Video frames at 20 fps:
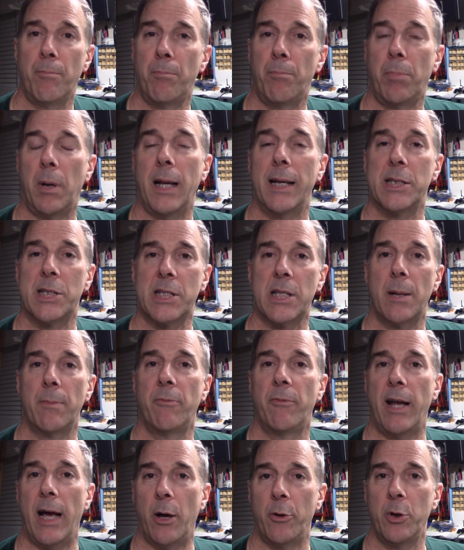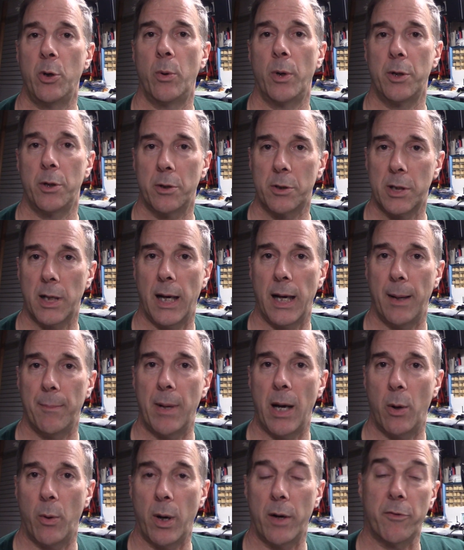Place some value on your time,
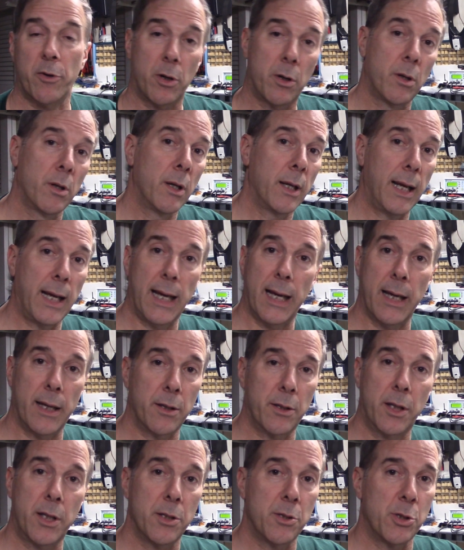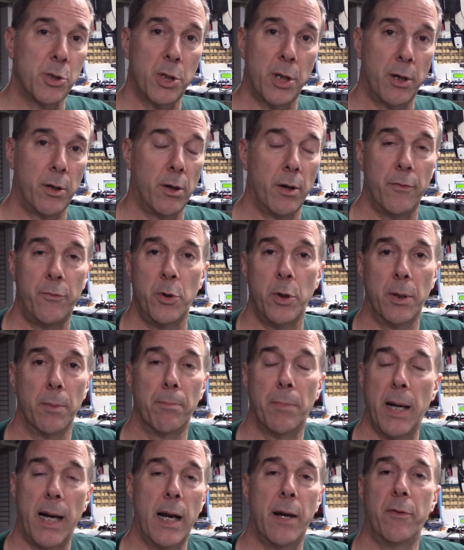however, and consider if you can
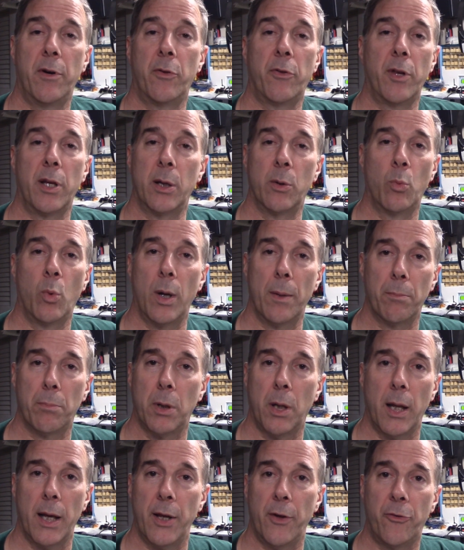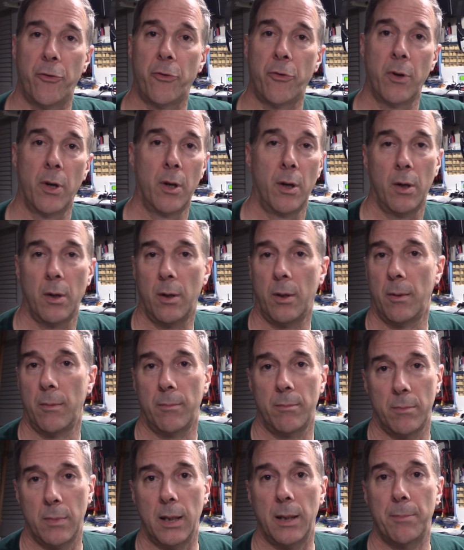buy everything in one place.
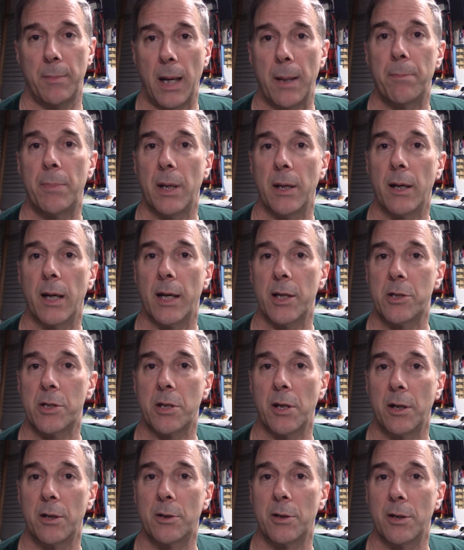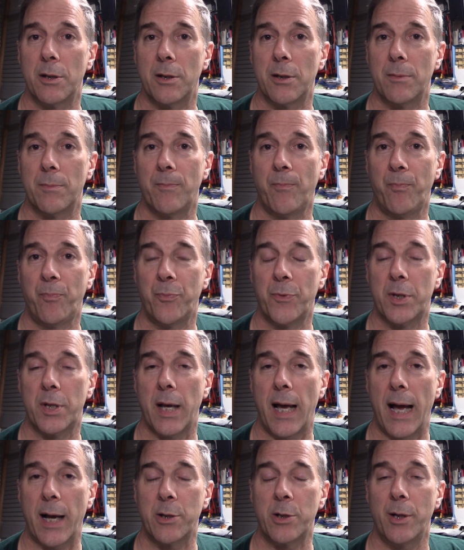That might be a nice thing to
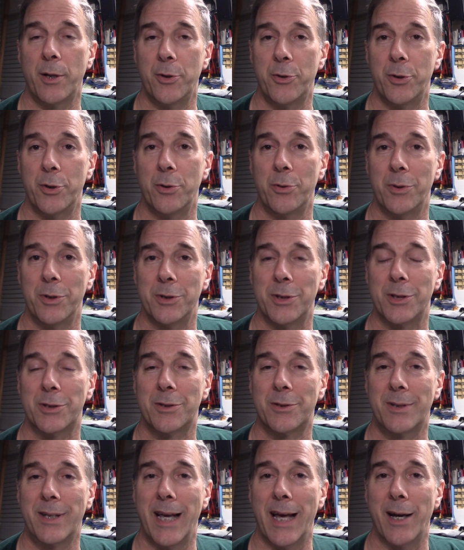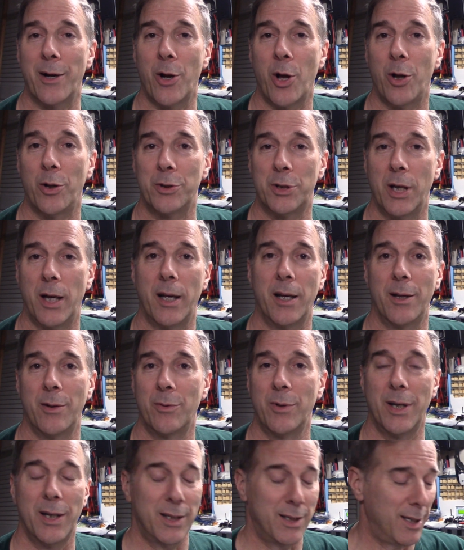actually do and just get it all done
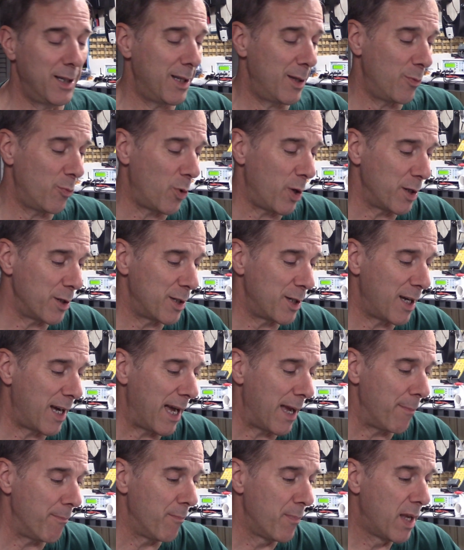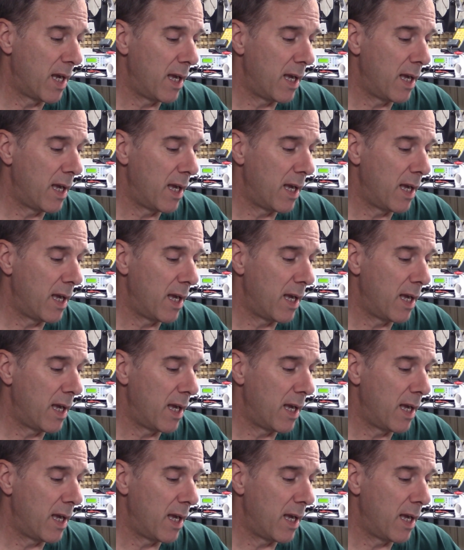at one time.